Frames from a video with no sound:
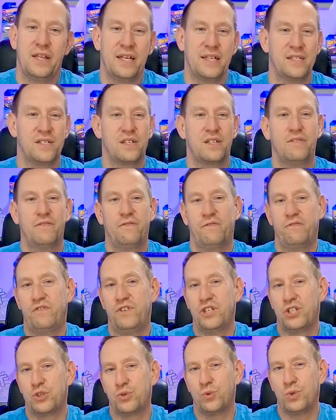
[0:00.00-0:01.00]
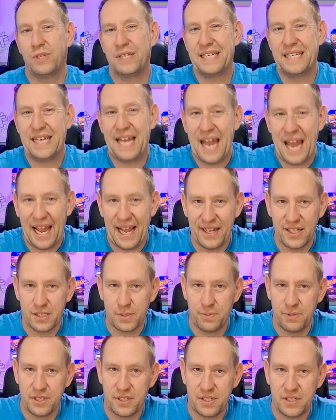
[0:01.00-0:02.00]
That's the visual
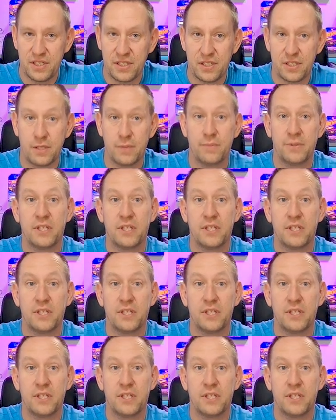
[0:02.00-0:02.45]
enhancement system